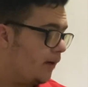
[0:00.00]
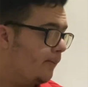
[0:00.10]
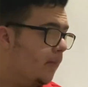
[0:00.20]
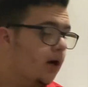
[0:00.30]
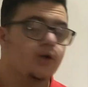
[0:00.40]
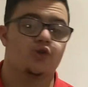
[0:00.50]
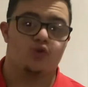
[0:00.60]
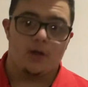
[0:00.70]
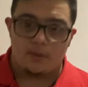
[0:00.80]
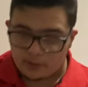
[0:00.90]
my
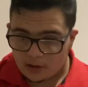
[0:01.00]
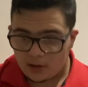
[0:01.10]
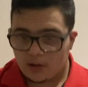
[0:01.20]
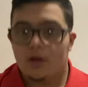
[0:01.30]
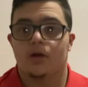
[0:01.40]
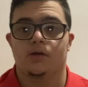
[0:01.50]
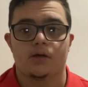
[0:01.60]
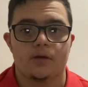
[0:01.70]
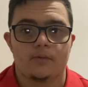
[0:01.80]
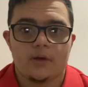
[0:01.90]
trip,
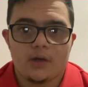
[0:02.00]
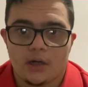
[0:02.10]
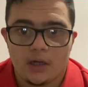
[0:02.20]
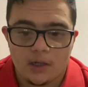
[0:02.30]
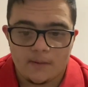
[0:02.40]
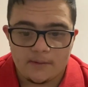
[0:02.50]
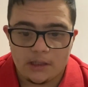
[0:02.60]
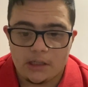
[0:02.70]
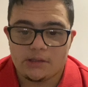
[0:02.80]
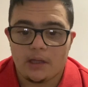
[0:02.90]
yeah,
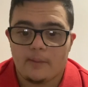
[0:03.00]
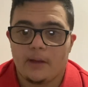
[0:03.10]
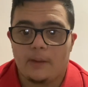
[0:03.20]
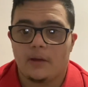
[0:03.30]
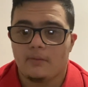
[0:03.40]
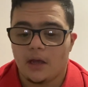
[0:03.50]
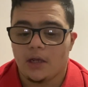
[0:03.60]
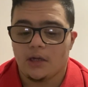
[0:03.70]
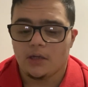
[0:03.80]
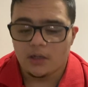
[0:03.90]
is Baby
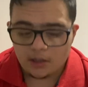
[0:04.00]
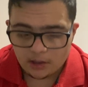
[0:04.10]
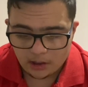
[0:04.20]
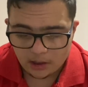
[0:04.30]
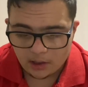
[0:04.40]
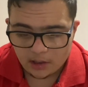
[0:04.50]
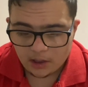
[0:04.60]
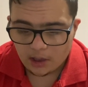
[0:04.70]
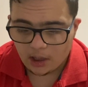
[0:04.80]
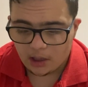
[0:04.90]
Main, yeah,
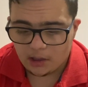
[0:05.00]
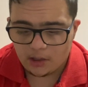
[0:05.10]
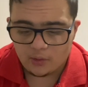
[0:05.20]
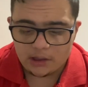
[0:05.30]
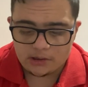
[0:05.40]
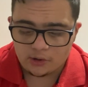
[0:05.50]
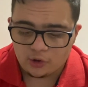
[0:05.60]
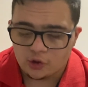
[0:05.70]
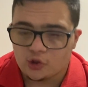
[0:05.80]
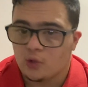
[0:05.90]
and he released a
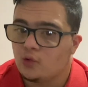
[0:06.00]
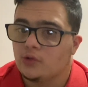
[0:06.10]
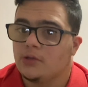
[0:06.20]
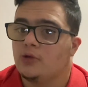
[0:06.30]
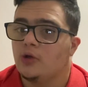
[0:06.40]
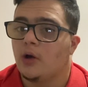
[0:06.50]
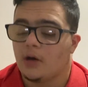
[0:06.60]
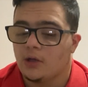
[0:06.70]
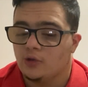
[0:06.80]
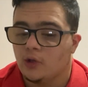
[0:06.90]
new song called No
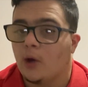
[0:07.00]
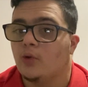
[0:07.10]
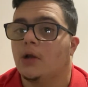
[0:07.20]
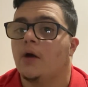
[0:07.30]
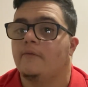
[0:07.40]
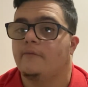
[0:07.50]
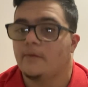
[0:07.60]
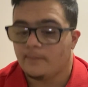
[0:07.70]
Love,